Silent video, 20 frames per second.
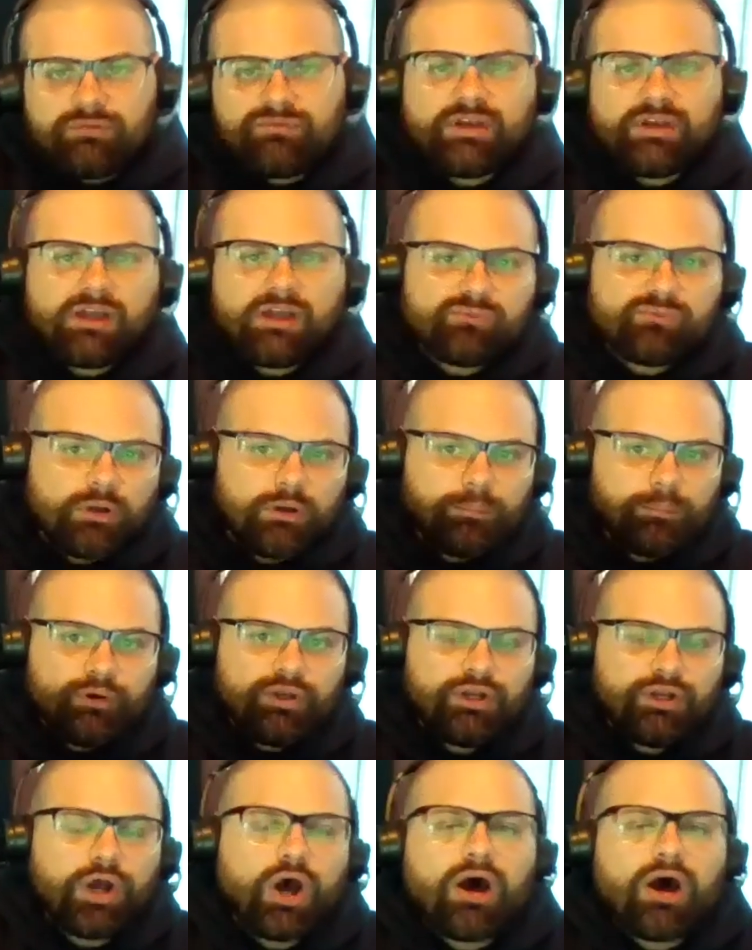If you guys want to put
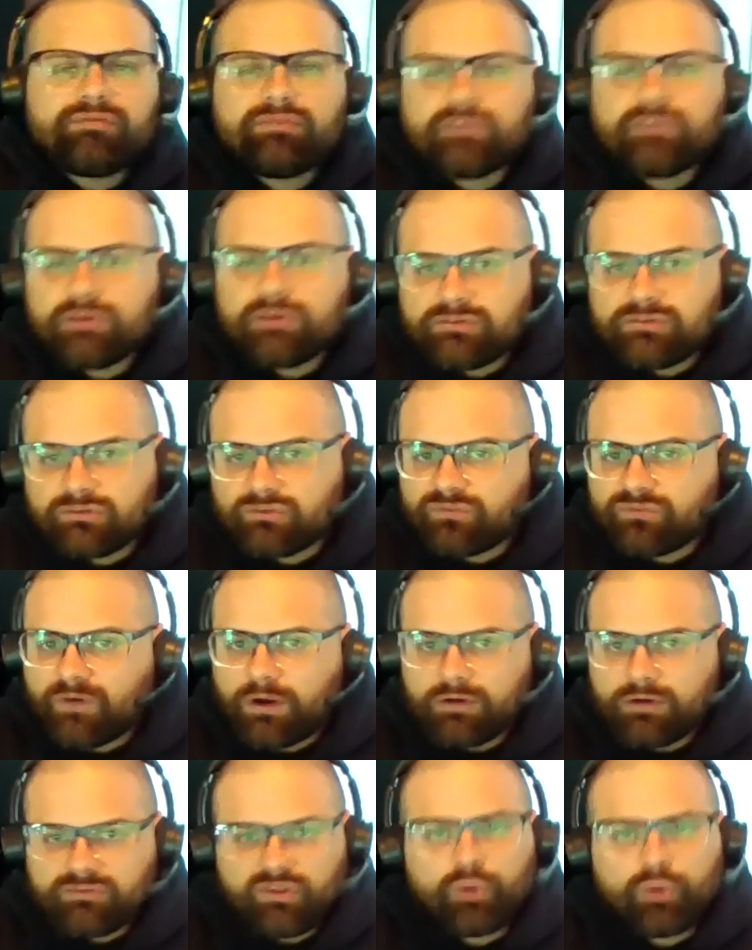in offers as
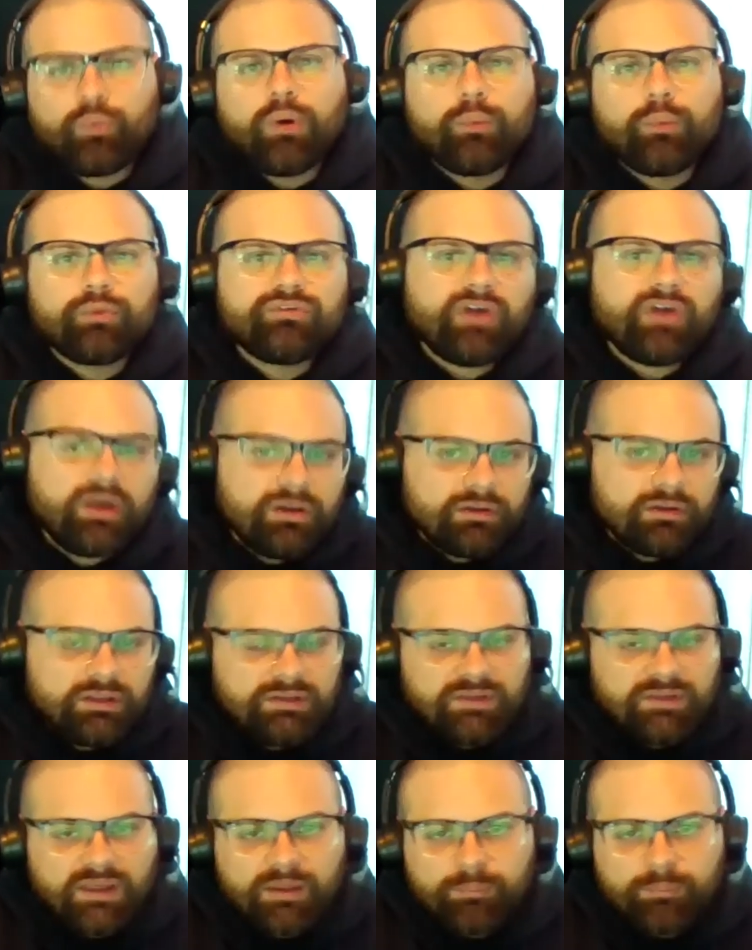far as like what we're titling
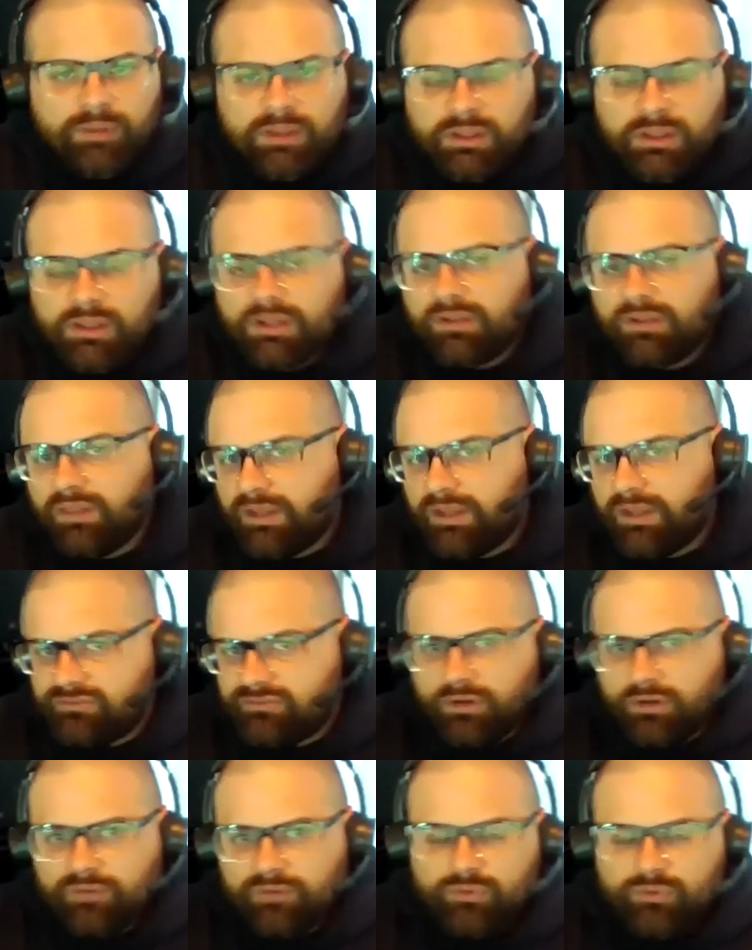them, let us
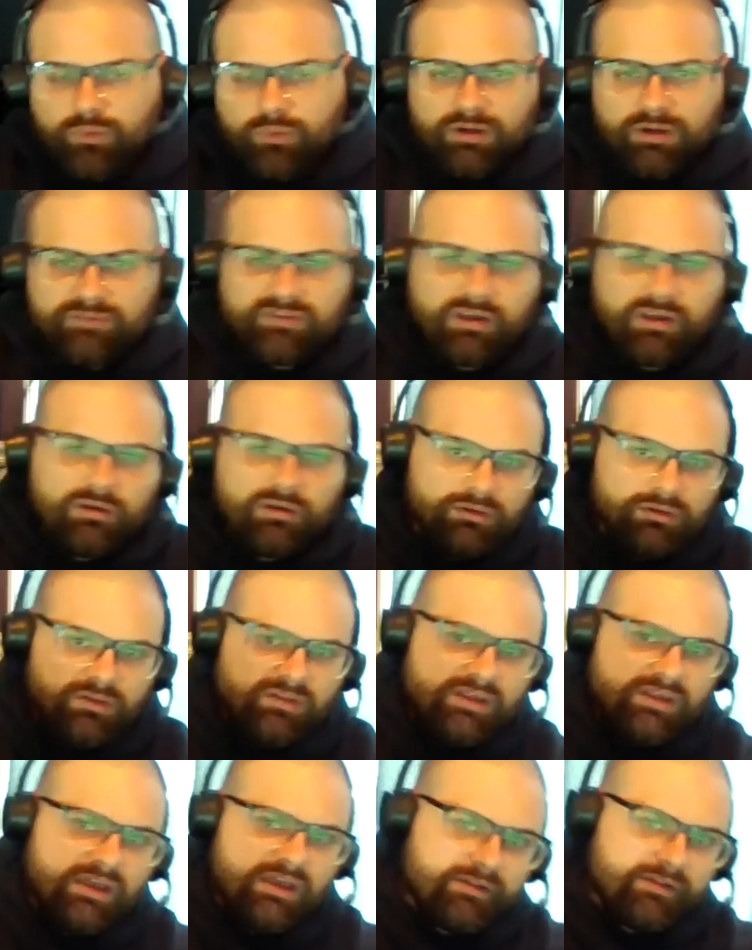know if you want it titled in
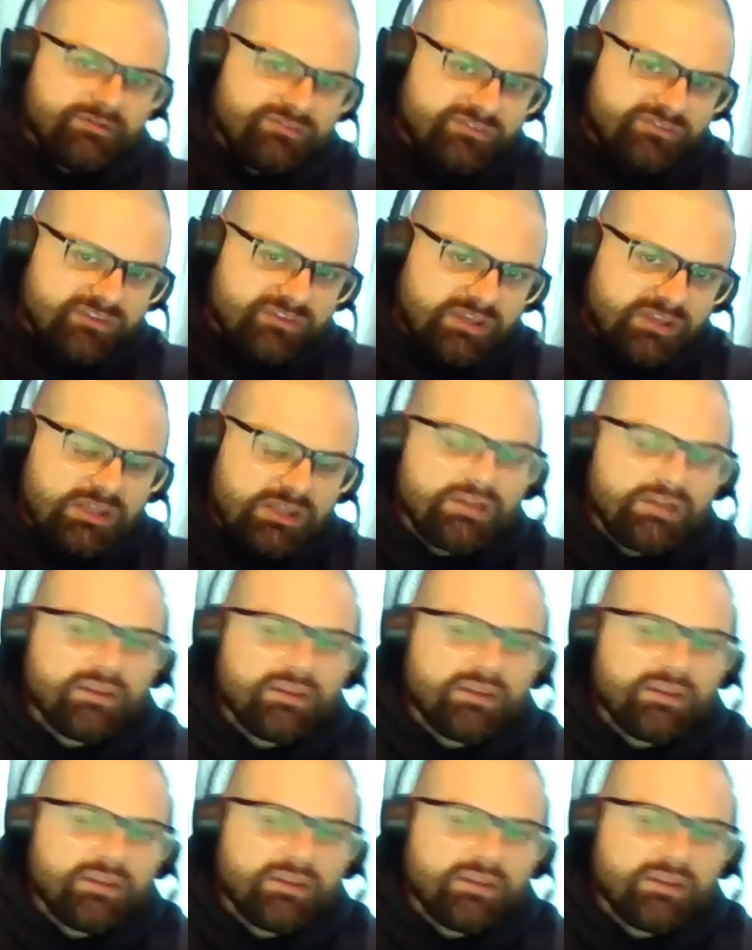the L L C.